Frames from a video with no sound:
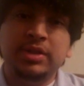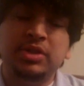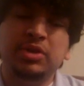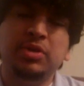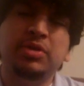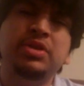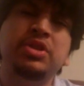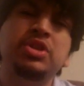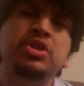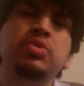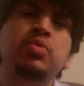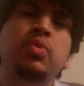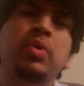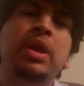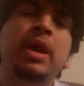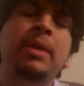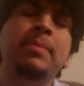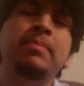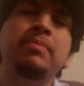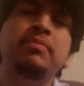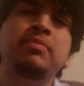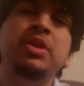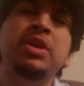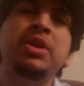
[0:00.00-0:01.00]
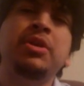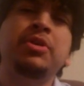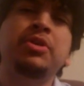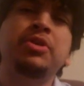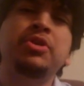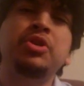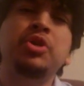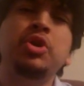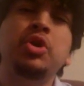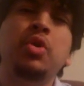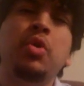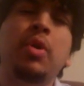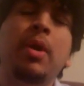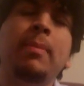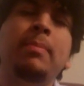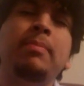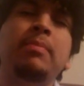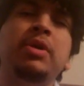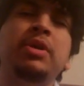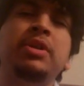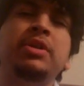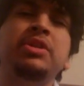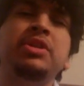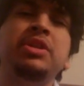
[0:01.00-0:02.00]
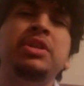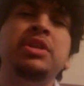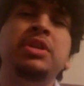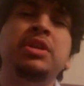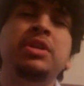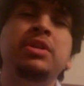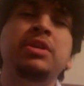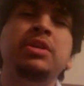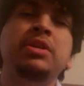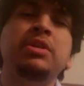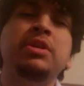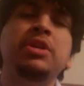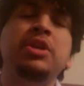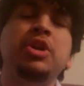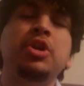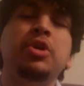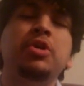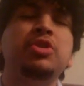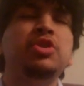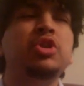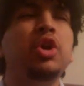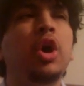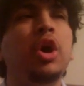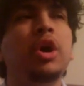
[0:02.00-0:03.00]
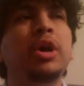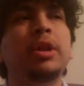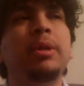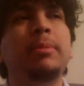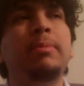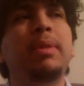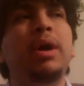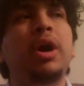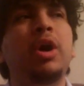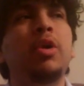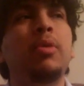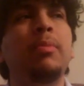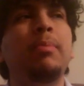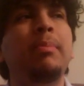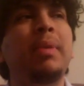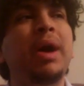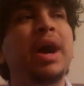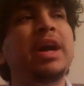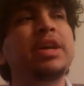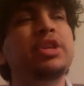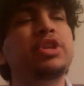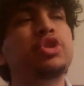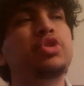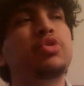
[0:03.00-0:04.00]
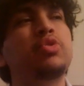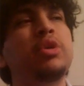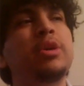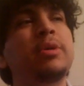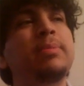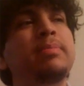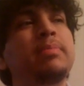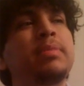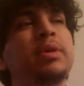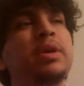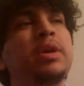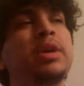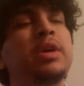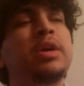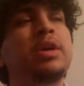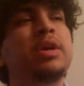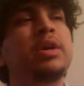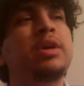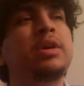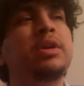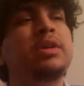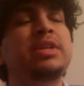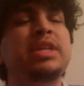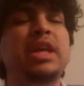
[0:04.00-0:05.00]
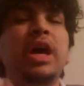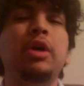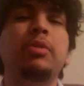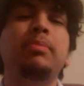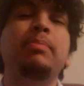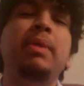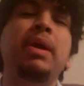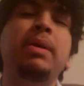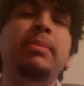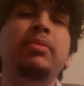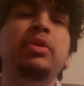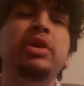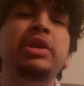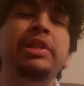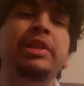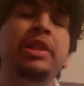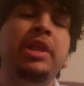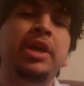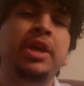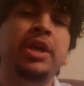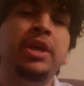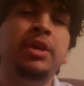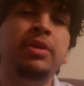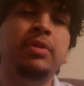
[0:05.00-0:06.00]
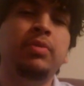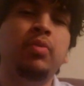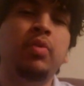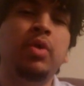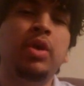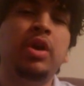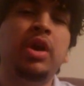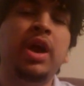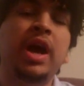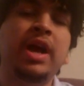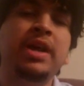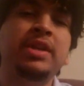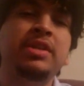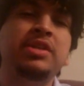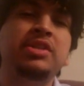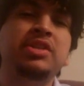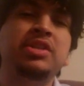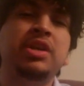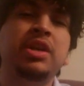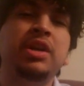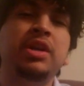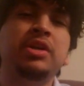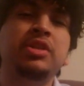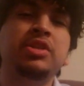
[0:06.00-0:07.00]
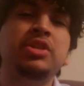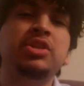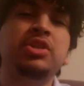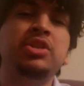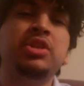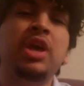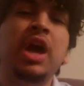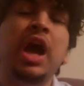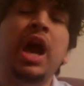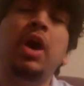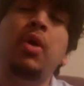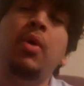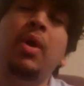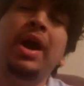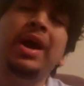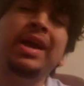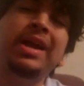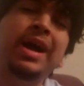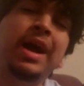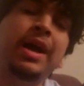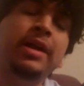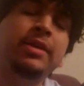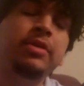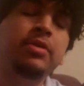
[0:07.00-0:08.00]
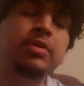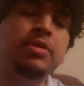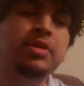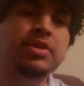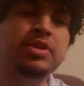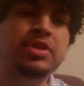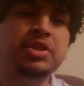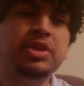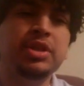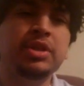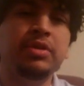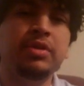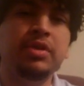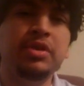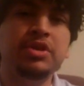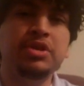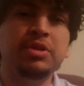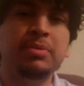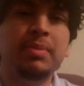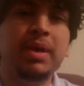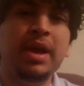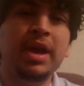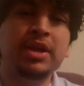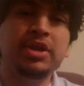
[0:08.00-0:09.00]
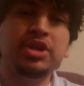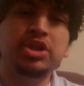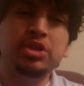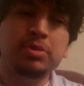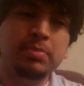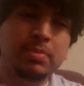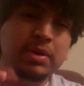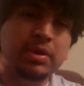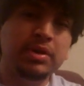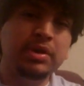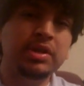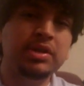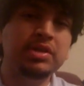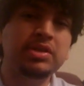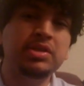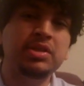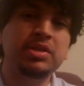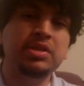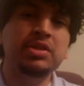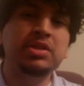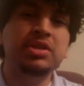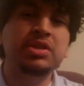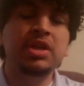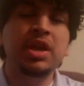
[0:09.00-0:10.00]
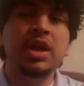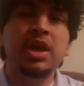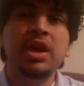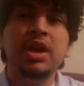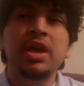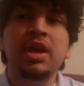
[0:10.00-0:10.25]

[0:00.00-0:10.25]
So this is what I'm here to do. I'm going to here talking about my trip down memory lane, where I discuss how I got into the series and my experiences,